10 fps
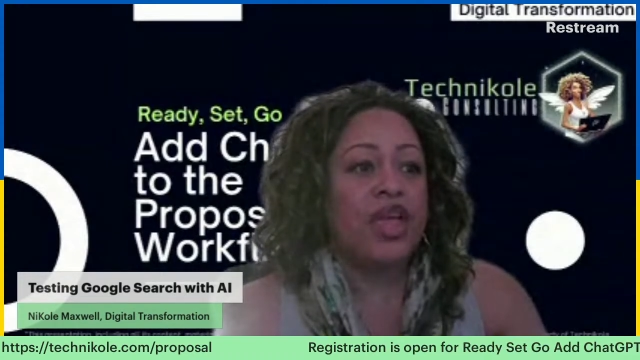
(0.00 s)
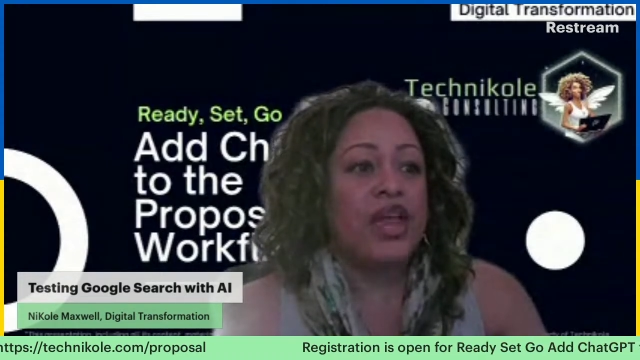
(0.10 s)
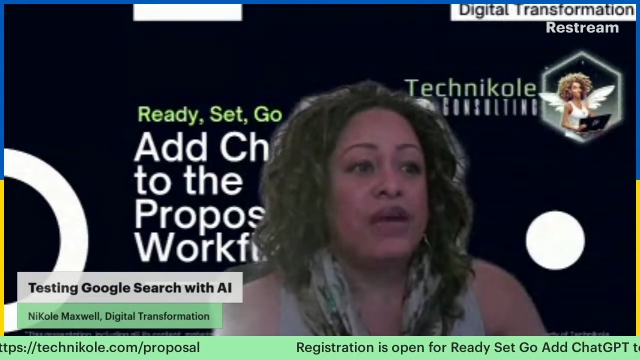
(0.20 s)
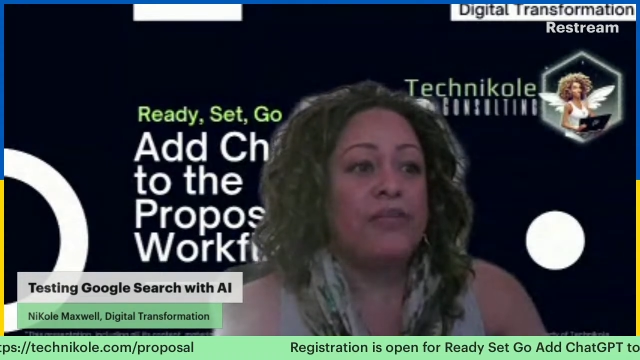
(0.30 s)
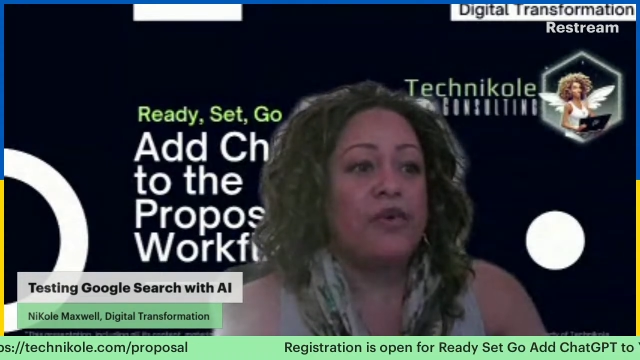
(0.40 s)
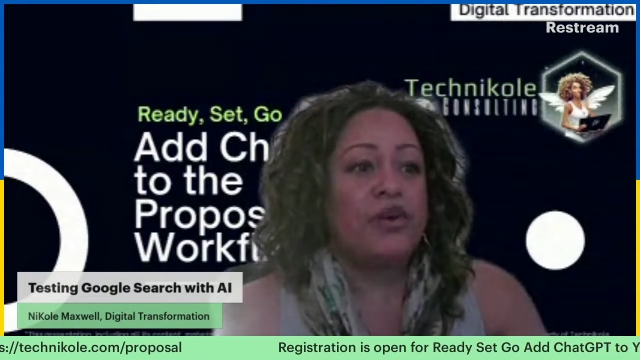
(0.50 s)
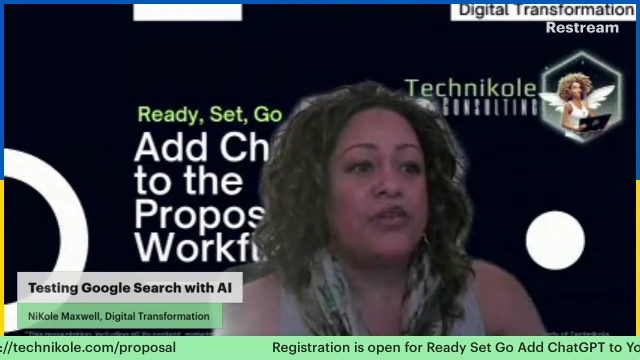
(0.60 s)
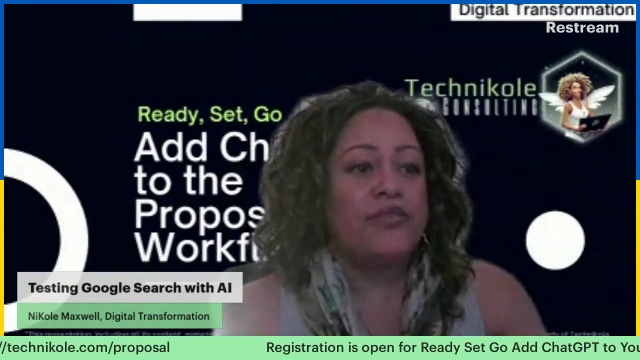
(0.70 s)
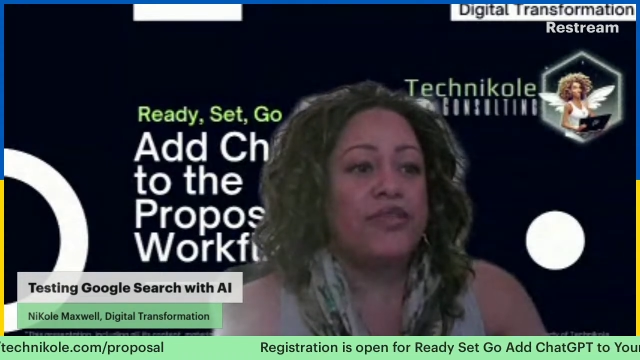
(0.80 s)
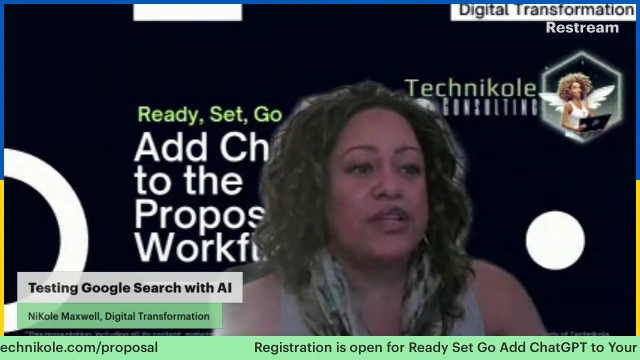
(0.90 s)
And I'm
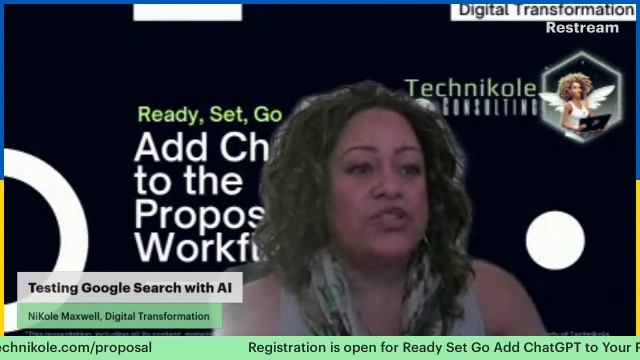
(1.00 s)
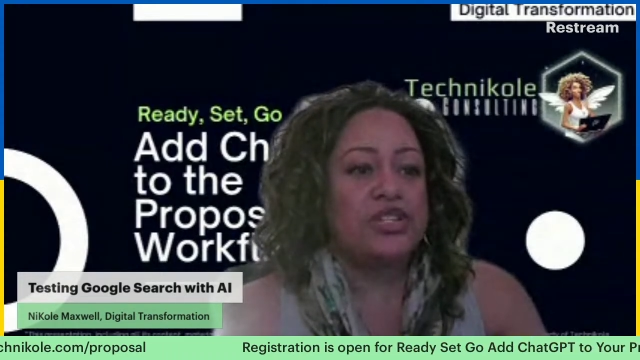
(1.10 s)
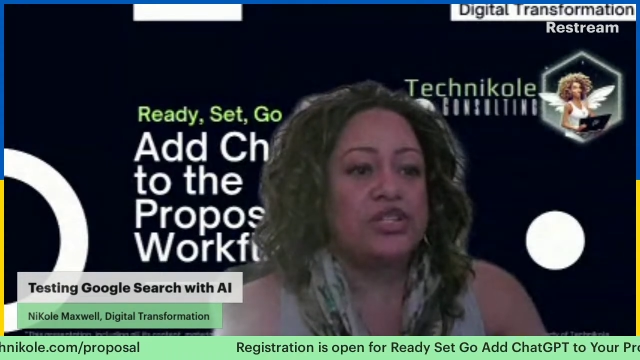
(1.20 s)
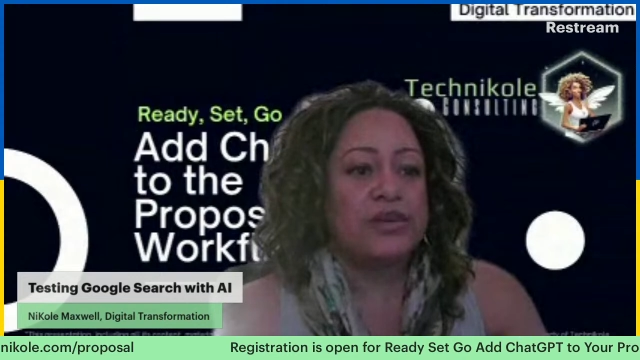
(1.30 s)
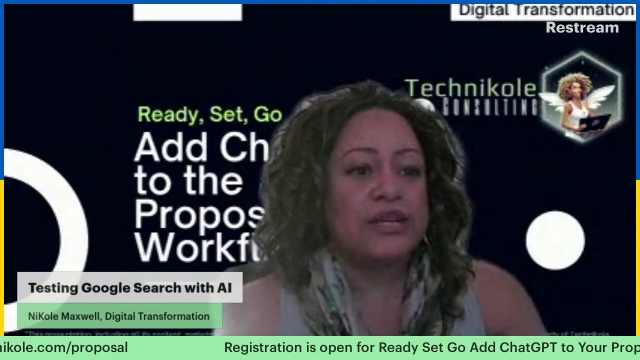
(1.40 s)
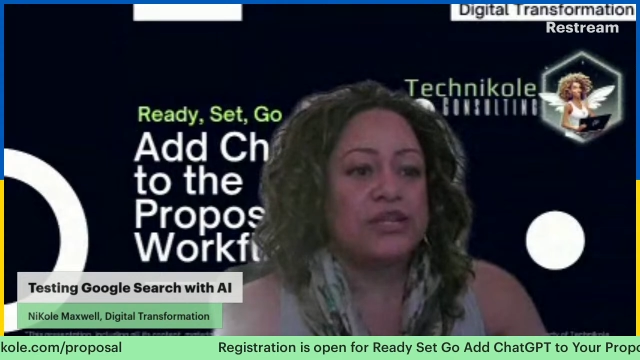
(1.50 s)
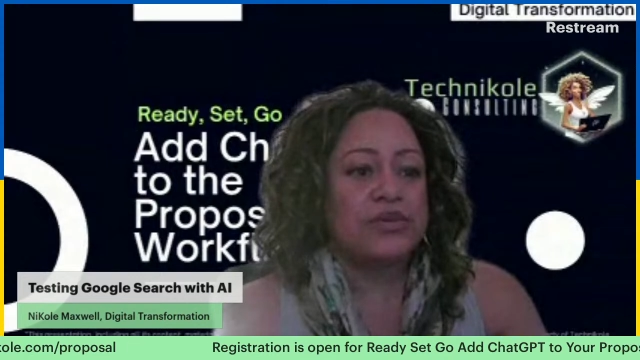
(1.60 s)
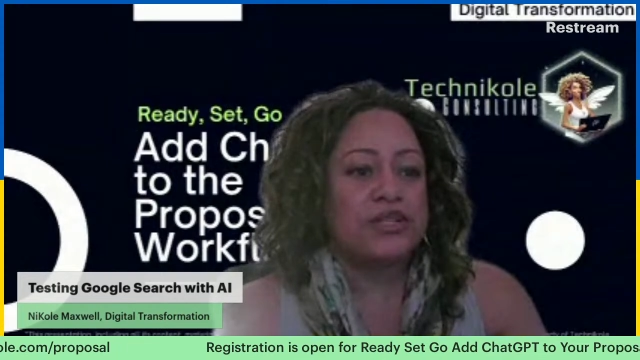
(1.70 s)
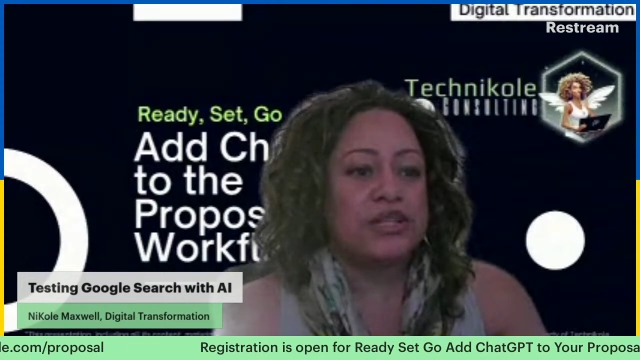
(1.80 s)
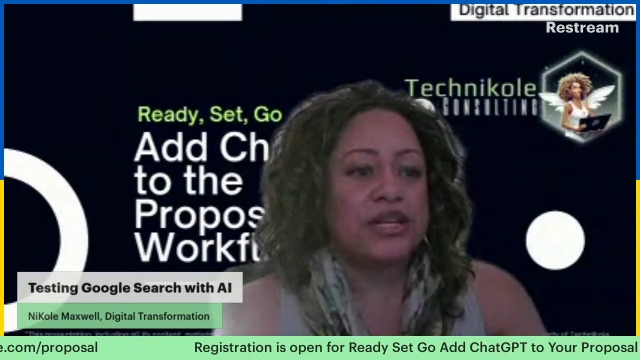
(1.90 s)
wondering if that's just because we're
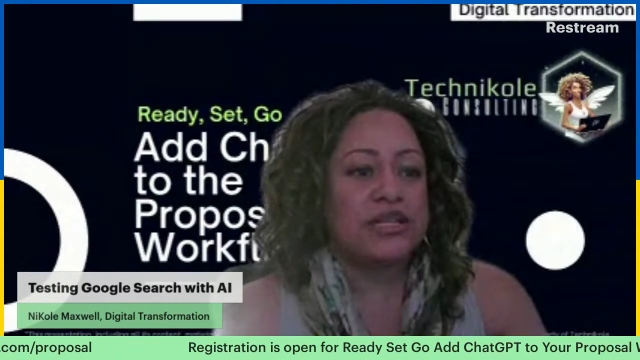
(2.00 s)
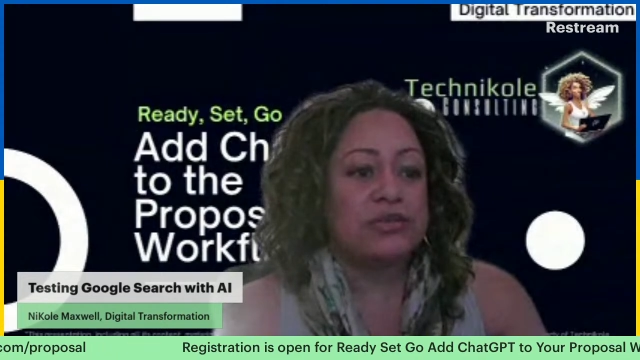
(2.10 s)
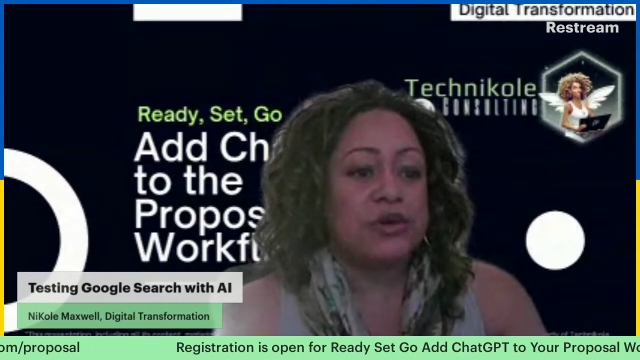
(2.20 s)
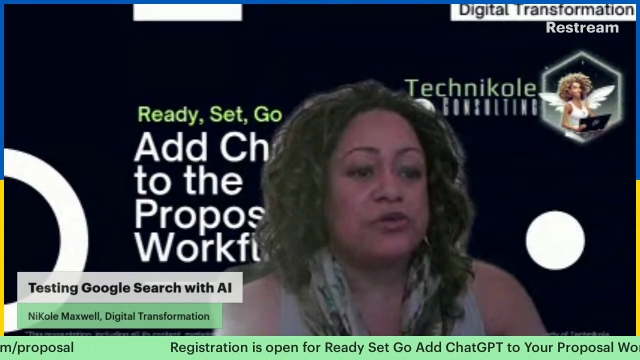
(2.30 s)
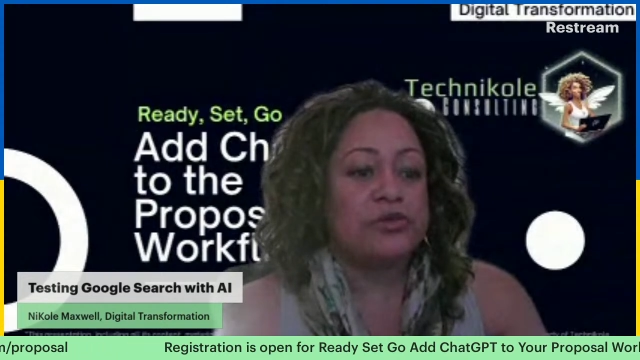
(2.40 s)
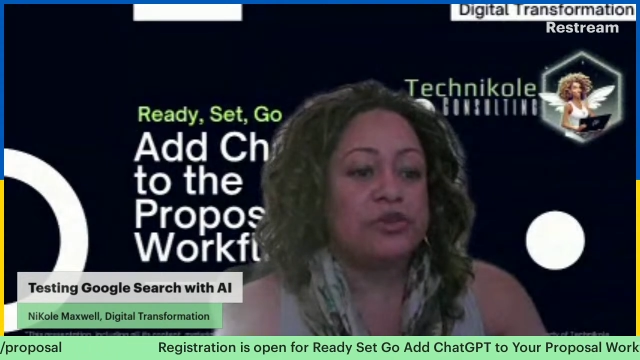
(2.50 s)
in test mode.